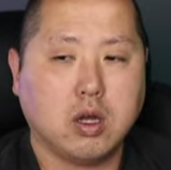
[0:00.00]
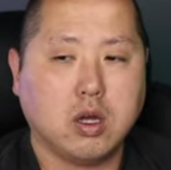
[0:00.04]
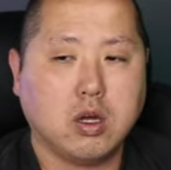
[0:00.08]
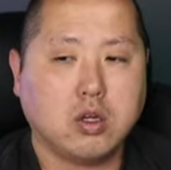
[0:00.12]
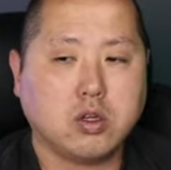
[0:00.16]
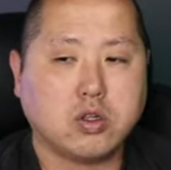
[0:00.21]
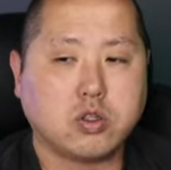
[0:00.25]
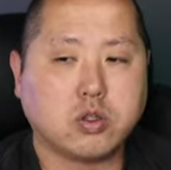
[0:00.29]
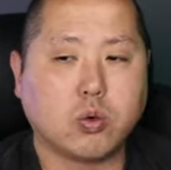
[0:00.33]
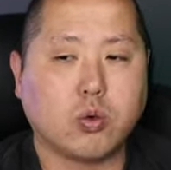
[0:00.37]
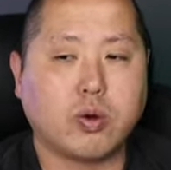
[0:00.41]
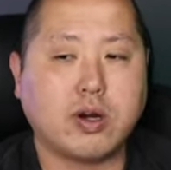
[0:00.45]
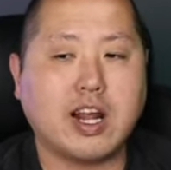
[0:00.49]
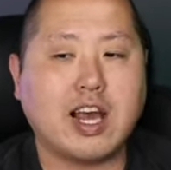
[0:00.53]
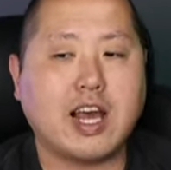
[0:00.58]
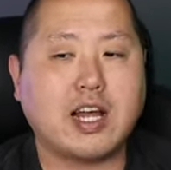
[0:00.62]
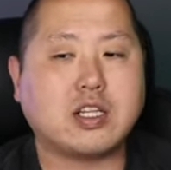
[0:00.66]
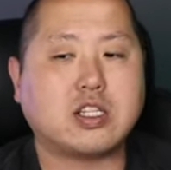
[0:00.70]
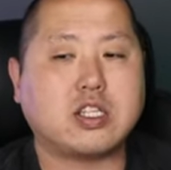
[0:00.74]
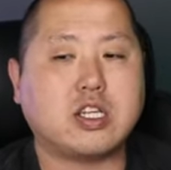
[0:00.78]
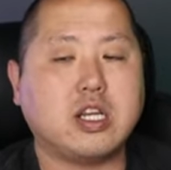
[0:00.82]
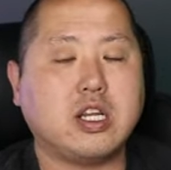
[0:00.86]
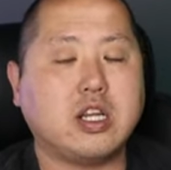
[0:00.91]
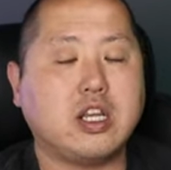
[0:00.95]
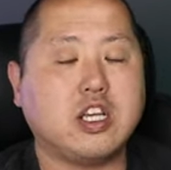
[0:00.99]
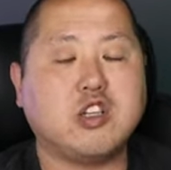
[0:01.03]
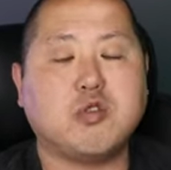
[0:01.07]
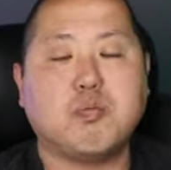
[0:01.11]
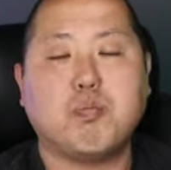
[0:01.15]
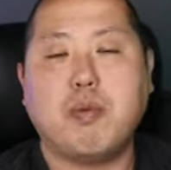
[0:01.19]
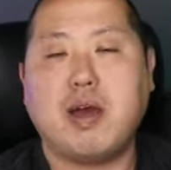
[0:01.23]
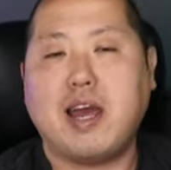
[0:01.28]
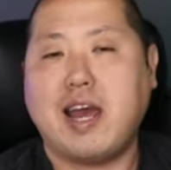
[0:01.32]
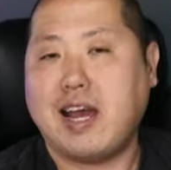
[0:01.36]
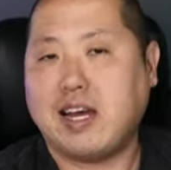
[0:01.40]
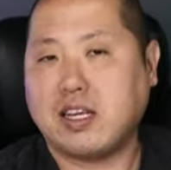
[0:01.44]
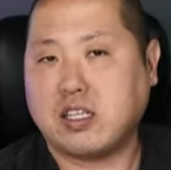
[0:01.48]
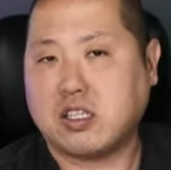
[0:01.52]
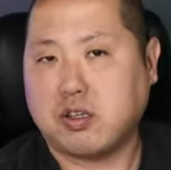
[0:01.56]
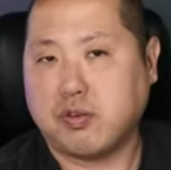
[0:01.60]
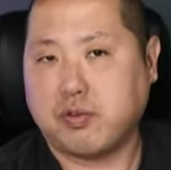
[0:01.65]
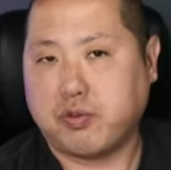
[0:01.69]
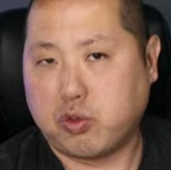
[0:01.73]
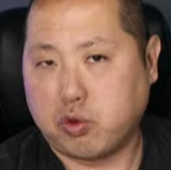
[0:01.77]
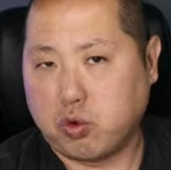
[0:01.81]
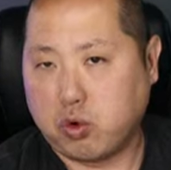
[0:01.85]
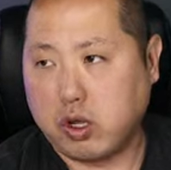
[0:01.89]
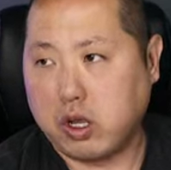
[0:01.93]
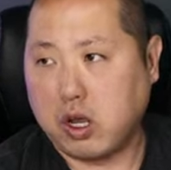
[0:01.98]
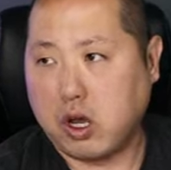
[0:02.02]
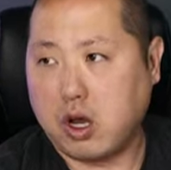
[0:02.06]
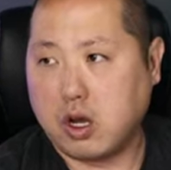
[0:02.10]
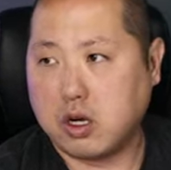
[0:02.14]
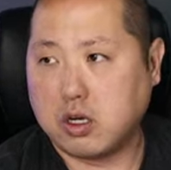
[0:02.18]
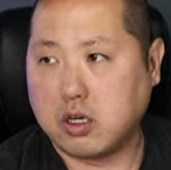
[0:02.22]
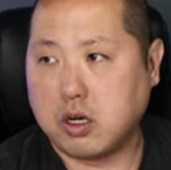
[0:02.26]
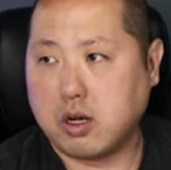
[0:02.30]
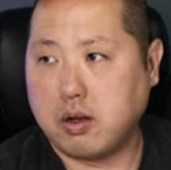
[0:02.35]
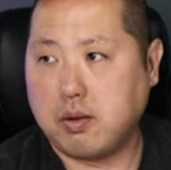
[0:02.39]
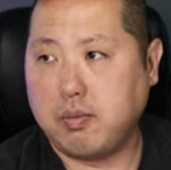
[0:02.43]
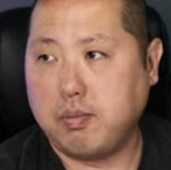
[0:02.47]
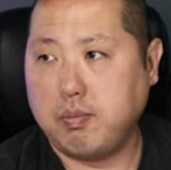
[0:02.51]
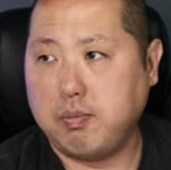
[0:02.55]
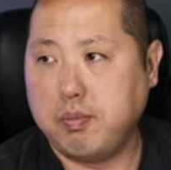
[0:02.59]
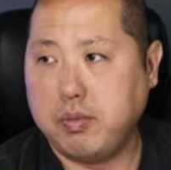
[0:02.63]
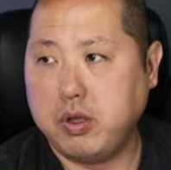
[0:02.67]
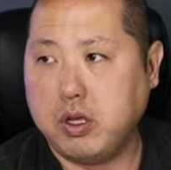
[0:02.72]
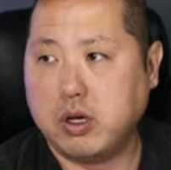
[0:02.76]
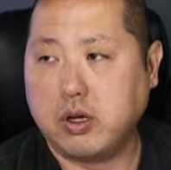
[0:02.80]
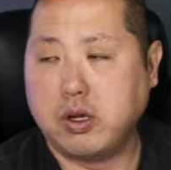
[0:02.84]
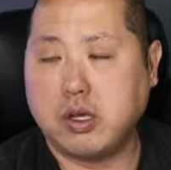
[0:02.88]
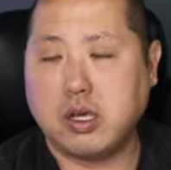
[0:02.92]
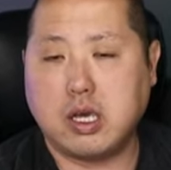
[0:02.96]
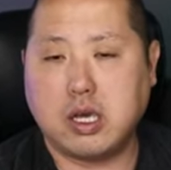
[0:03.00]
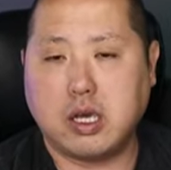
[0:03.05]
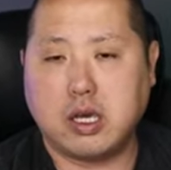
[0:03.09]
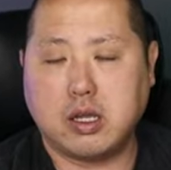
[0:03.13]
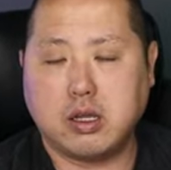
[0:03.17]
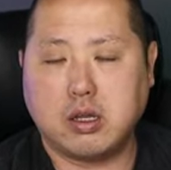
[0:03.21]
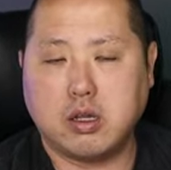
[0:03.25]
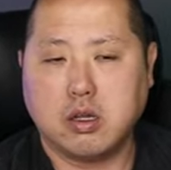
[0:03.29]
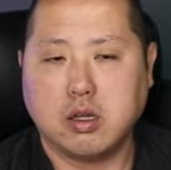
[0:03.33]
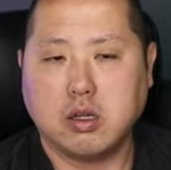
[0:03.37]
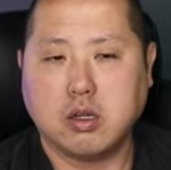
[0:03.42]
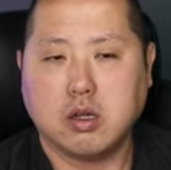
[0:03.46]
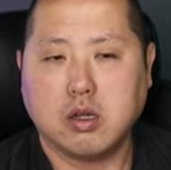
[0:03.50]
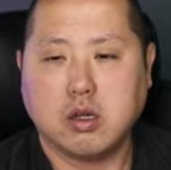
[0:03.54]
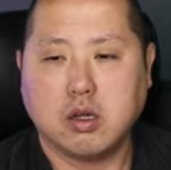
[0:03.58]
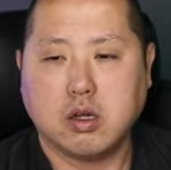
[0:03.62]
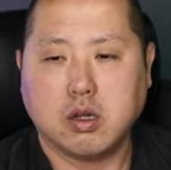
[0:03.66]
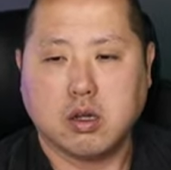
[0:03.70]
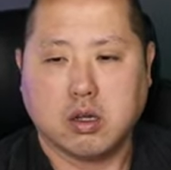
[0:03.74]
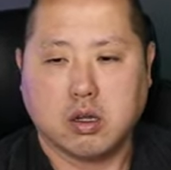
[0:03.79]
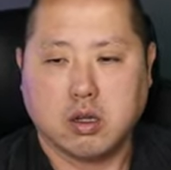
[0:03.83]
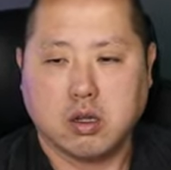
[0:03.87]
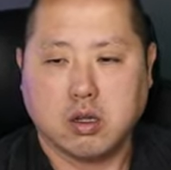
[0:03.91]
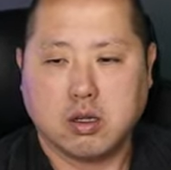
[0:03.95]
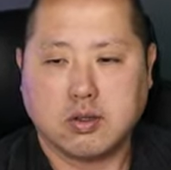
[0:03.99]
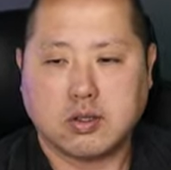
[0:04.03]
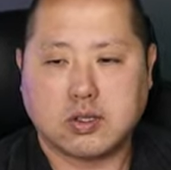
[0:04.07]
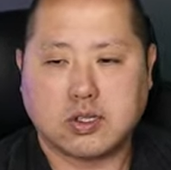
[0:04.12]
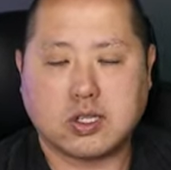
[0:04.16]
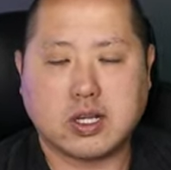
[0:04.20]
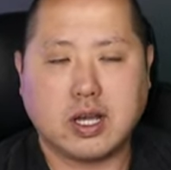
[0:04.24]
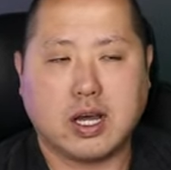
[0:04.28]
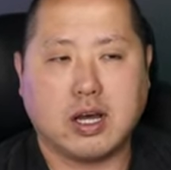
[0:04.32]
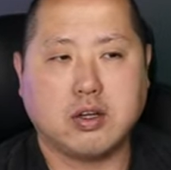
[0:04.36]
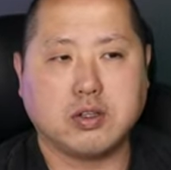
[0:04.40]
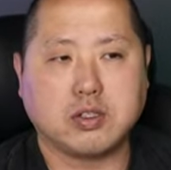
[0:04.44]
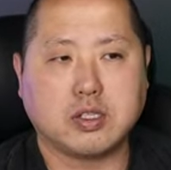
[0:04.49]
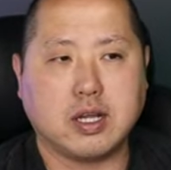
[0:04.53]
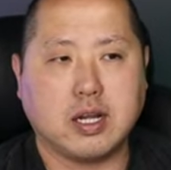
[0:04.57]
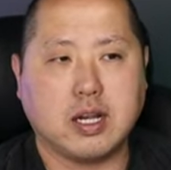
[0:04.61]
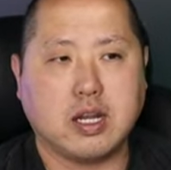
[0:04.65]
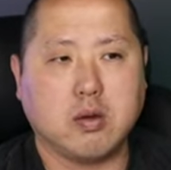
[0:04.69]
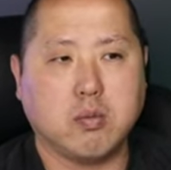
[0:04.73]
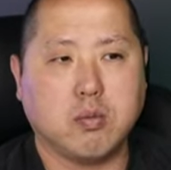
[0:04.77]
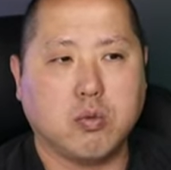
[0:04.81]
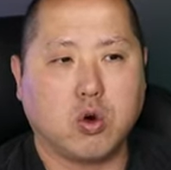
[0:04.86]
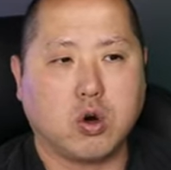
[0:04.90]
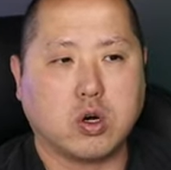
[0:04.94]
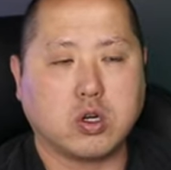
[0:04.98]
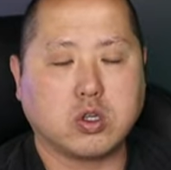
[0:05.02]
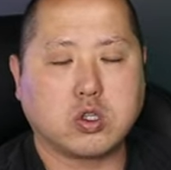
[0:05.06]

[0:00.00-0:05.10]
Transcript: So we're not seeing these massive 300 million sells anymore.